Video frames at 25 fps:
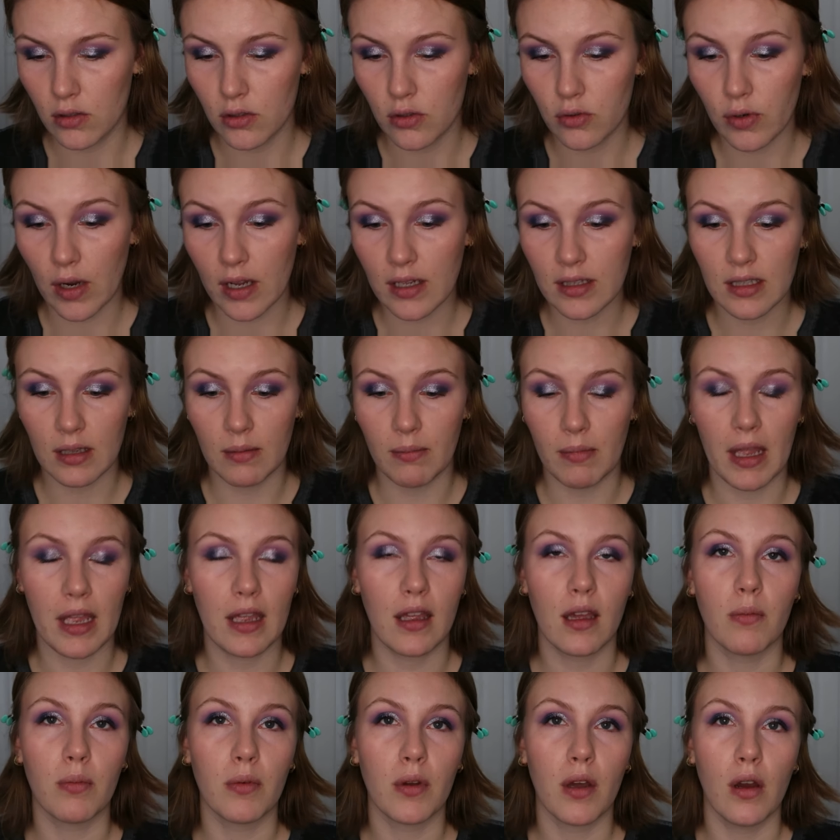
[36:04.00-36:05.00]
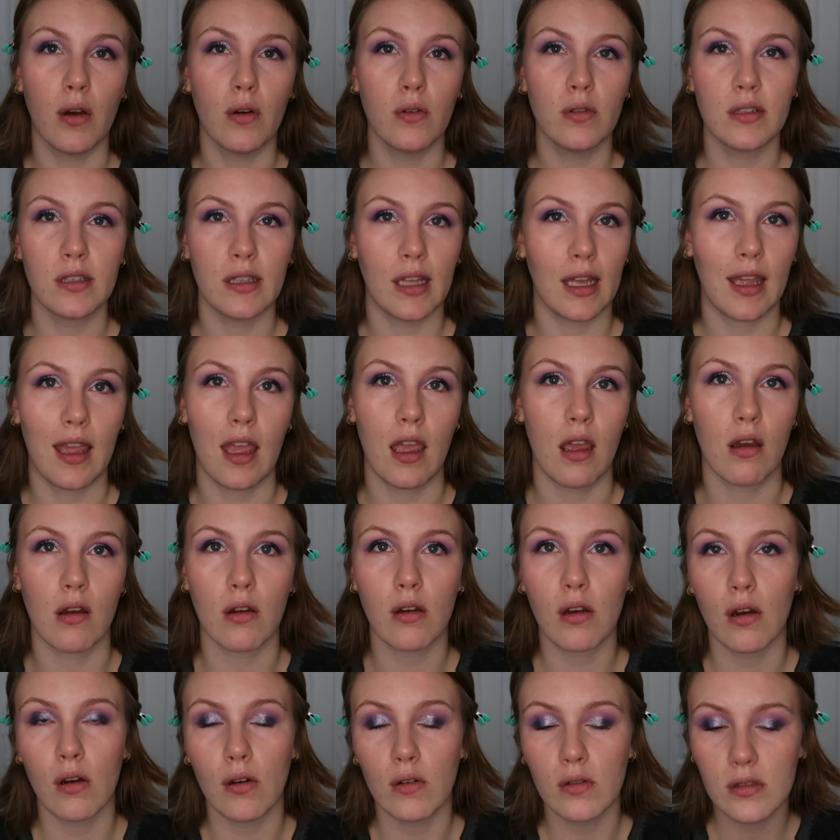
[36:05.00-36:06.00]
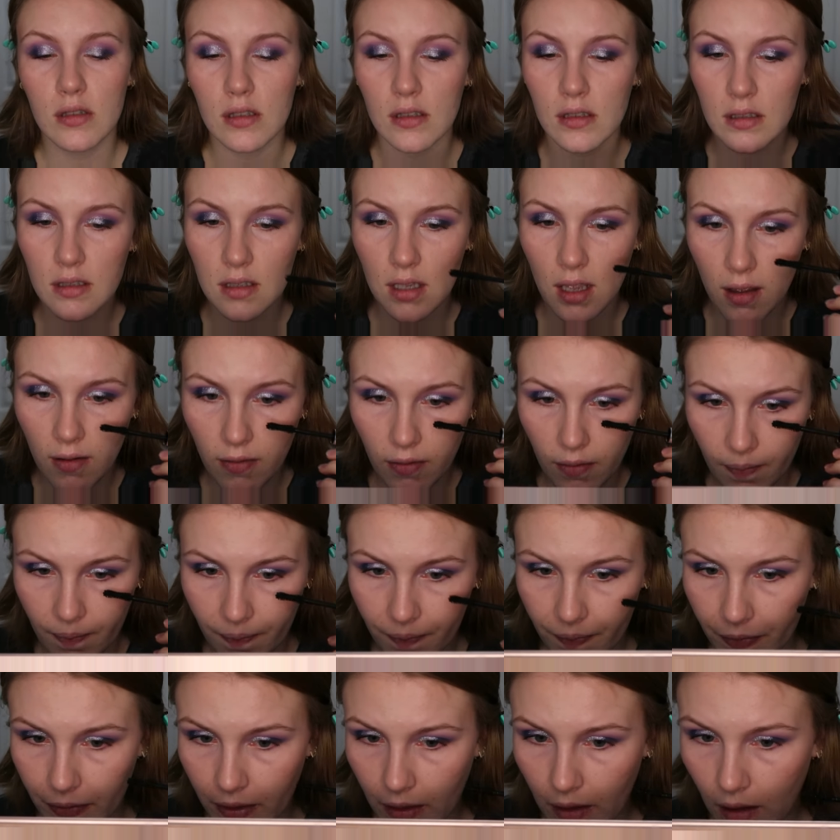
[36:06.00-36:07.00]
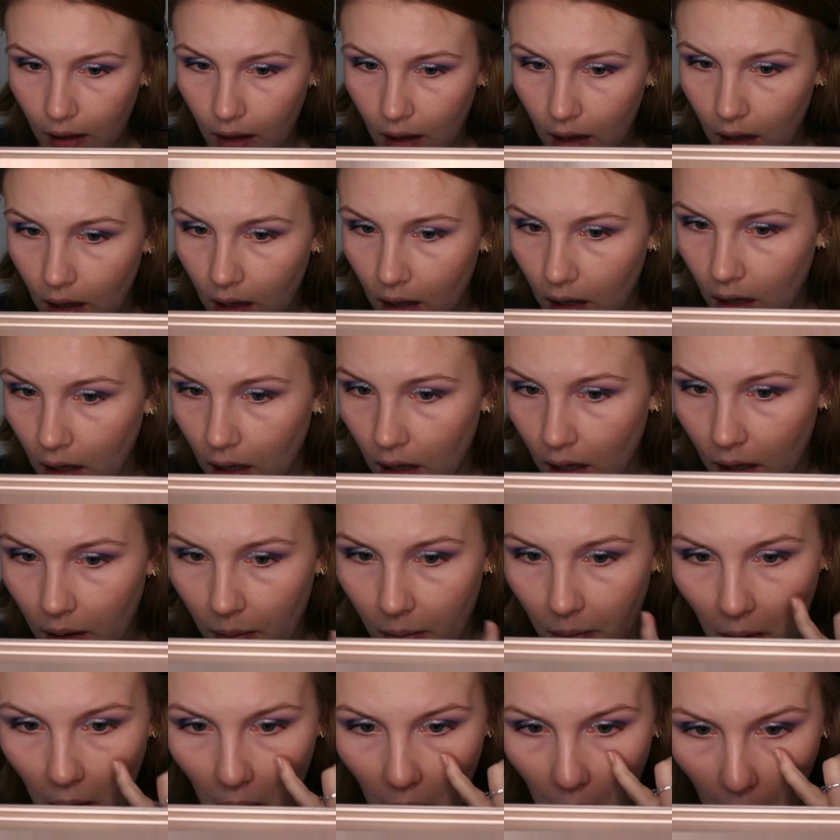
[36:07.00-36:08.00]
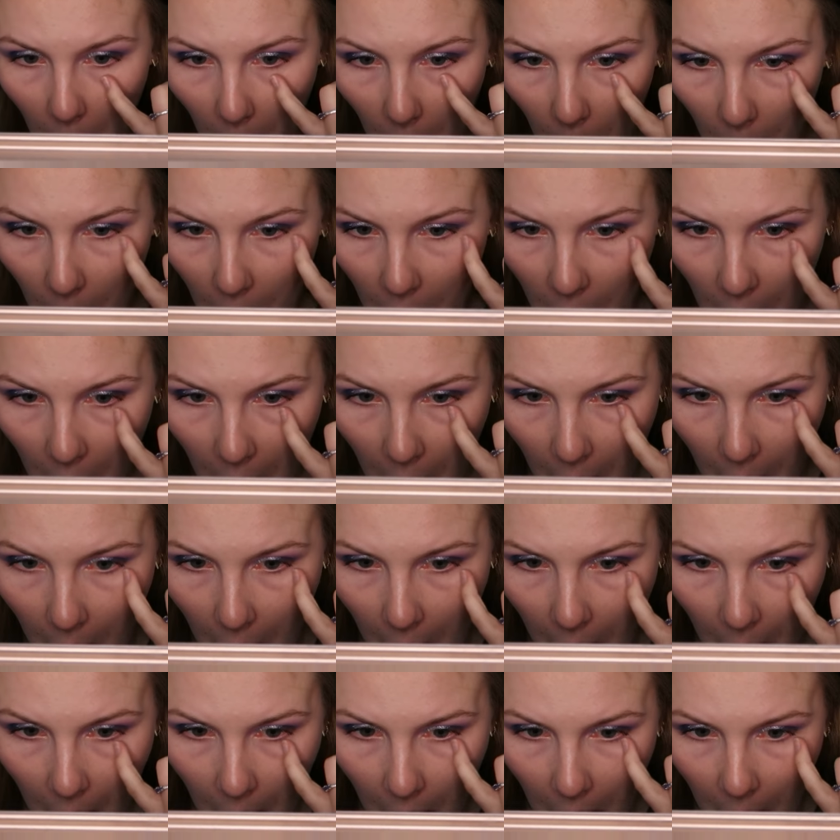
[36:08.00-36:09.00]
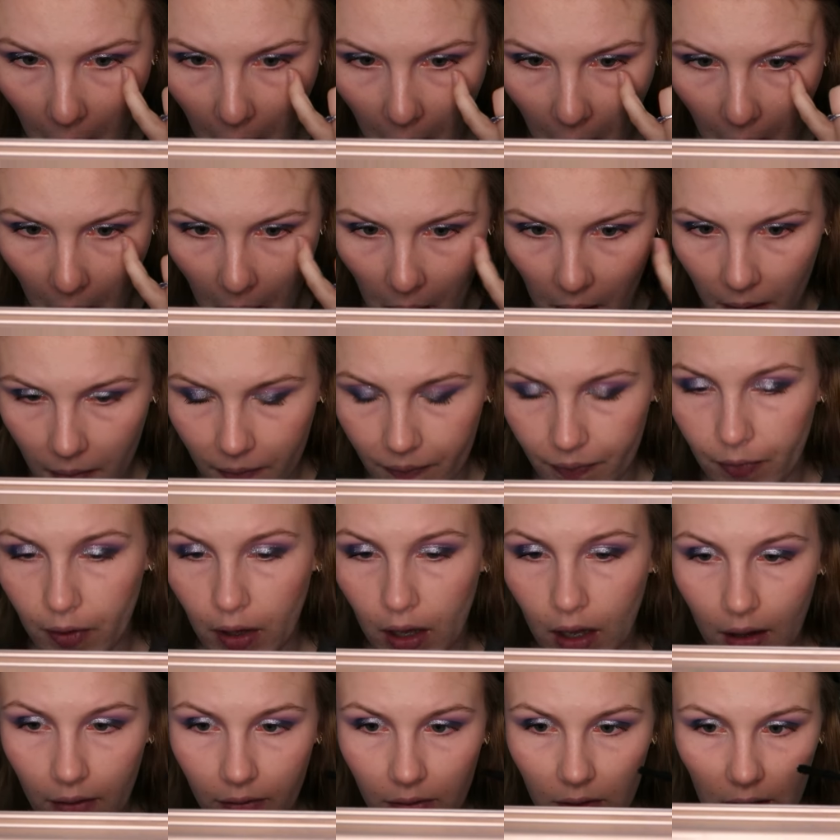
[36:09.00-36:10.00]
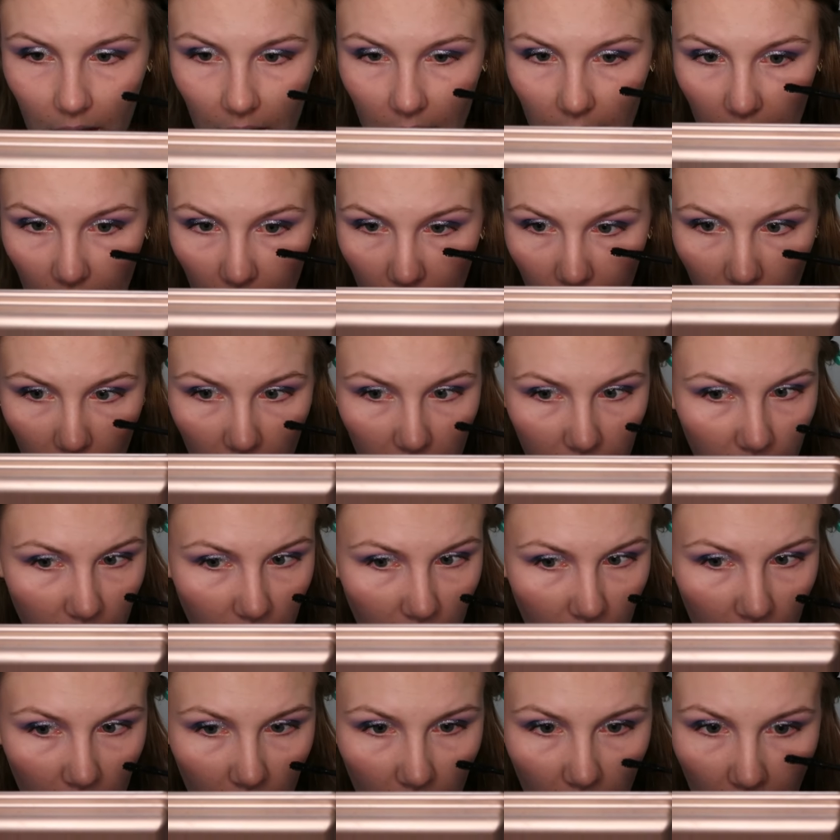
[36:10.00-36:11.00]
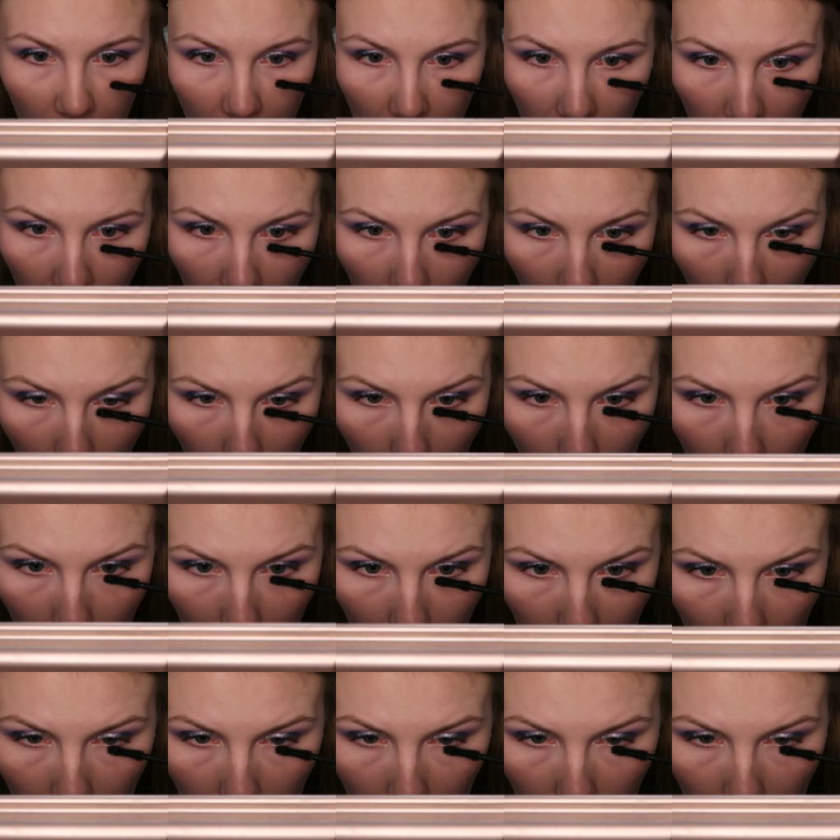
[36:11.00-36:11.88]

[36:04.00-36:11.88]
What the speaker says: dress and makeup codes and like hair codes and stuff. I'll have to get that off.